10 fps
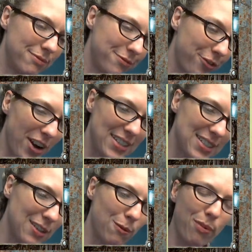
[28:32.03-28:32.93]
friends
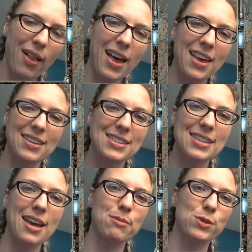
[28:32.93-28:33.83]
that you play these
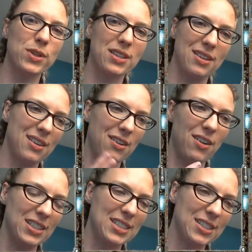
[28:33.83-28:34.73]
games with, and they're
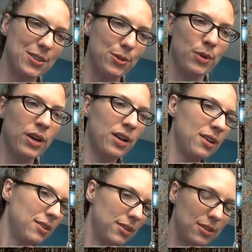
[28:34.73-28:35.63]
all into,
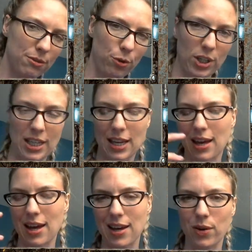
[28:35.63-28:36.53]
you know,
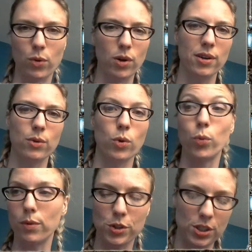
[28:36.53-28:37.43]
40K or
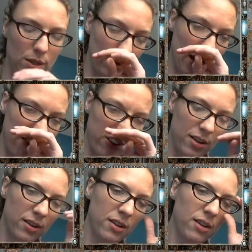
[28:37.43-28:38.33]
War Machine or
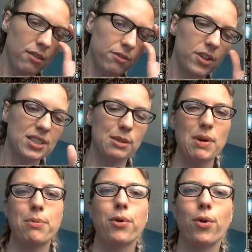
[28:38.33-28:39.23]
whatever, versus
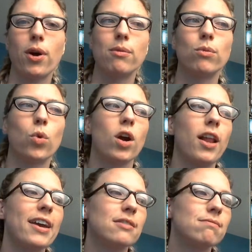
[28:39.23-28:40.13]
people who are more
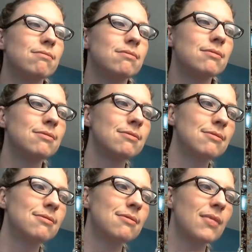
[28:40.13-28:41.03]
like,
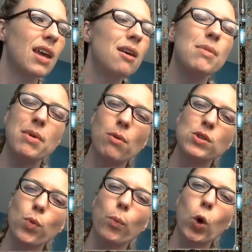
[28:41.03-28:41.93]
maybe
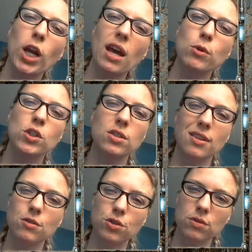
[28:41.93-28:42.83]
almost more board gamers,
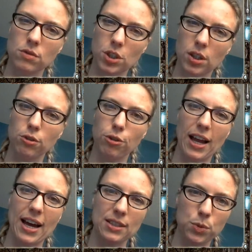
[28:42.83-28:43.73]
like chill,
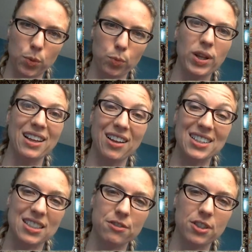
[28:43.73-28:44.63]
relax, will play
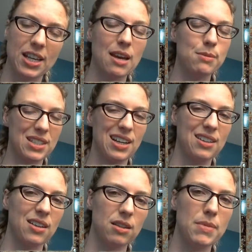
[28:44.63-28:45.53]
lots of different games, then I
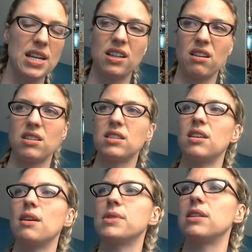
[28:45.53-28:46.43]
think the mini agnostic
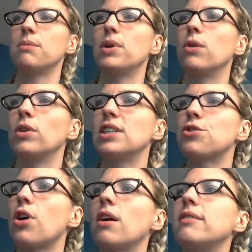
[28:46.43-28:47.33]
games end up being really
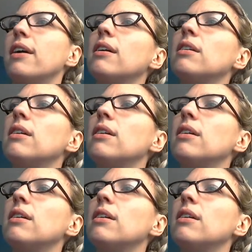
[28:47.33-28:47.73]
strong there.